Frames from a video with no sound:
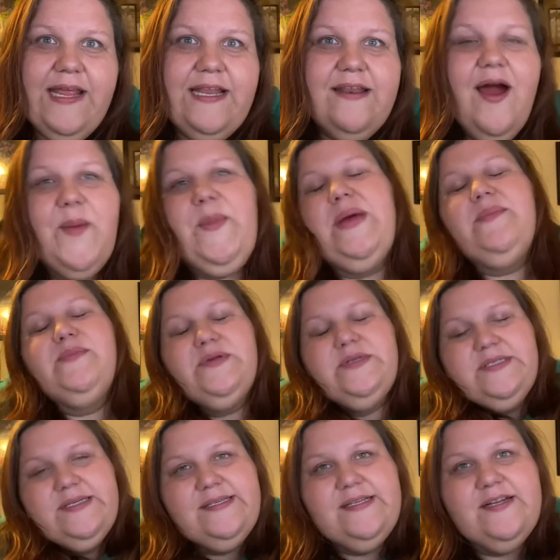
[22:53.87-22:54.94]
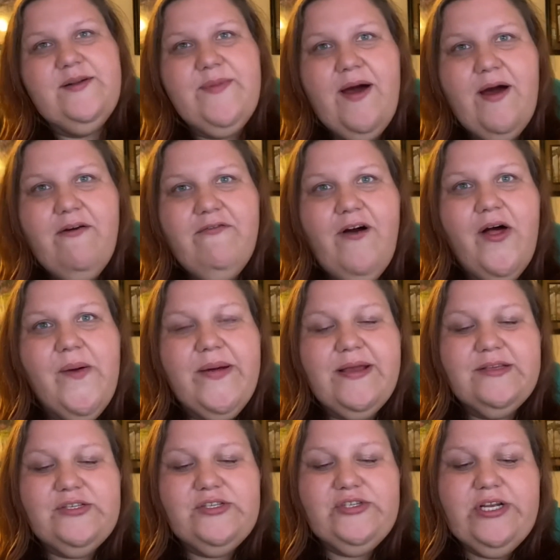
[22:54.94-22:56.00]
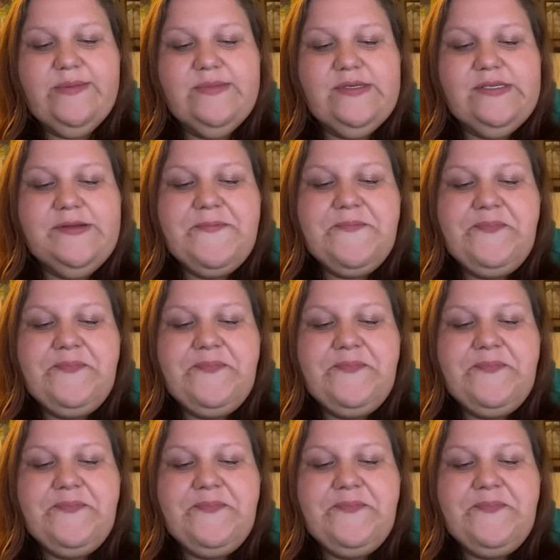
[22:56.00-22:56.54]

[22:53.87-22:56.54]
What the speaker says: not been persistent about following his dreams.